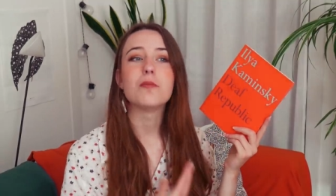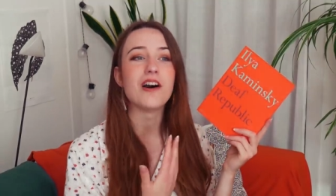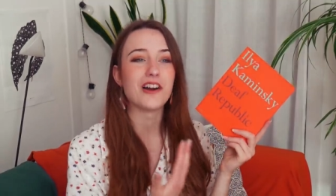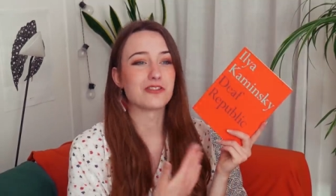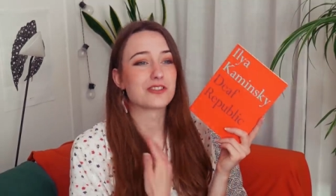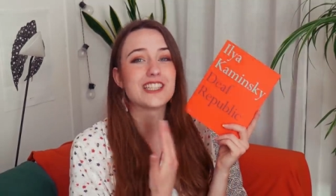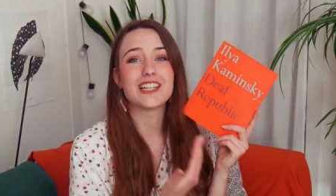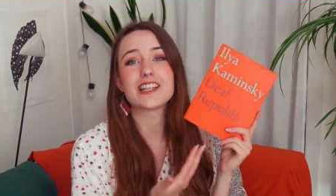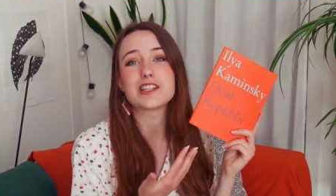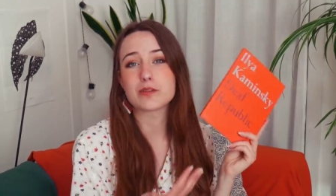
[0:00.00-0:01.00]

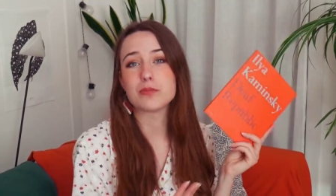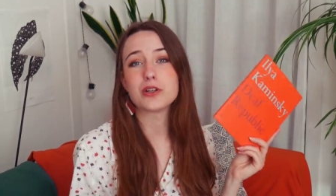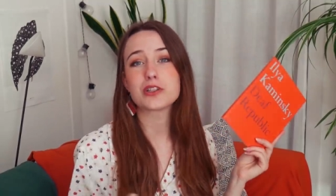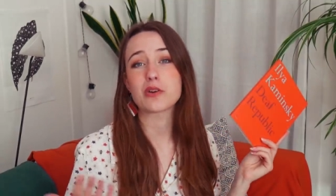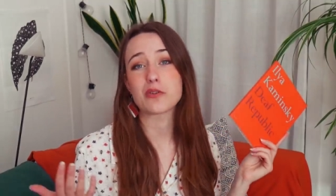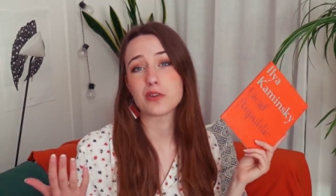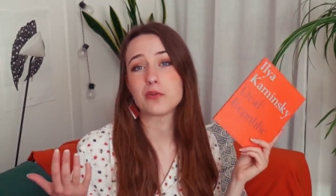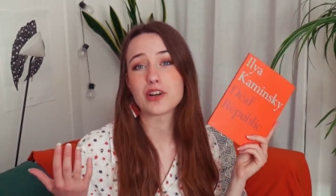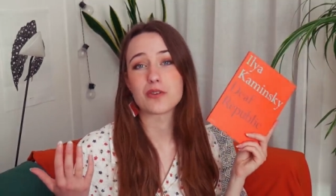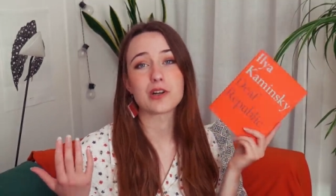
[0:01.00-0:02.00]
reading this book, so if you
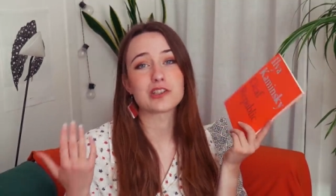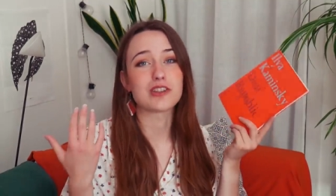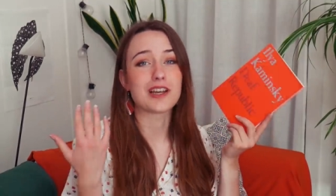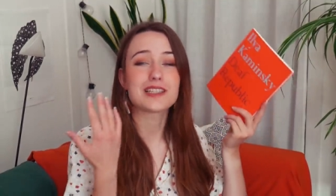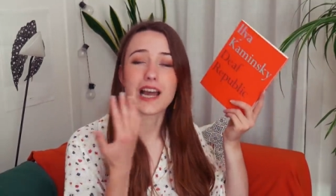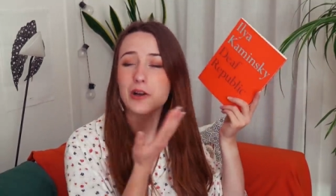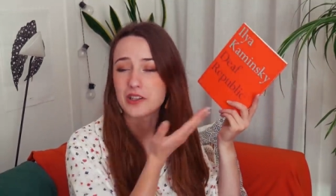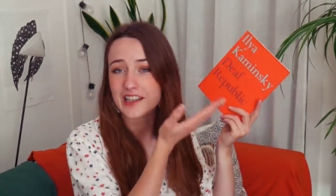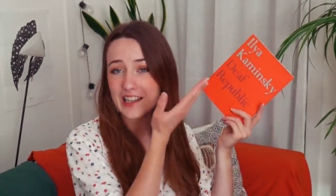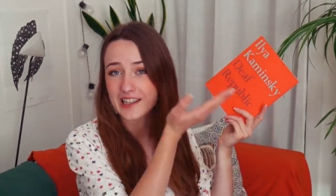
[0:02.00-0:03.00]
want to watch that,
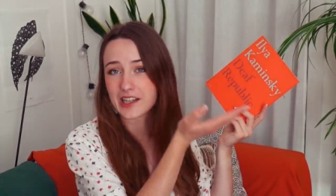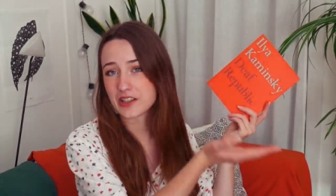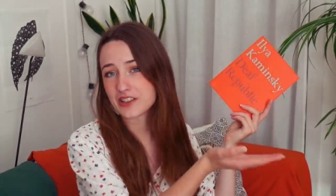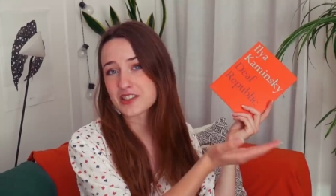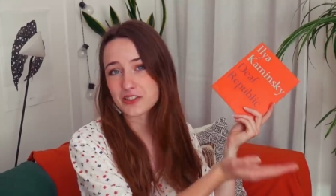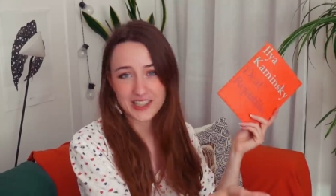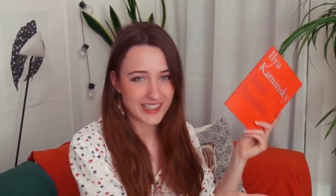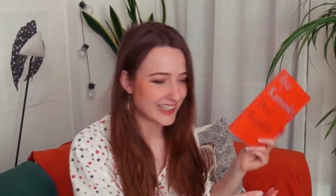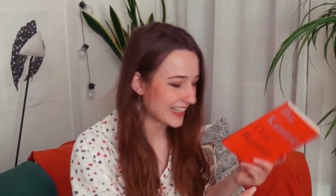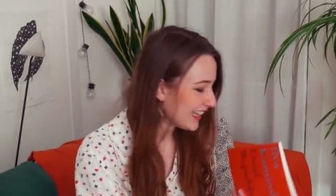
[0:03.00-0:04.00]
I'll link it on the screen.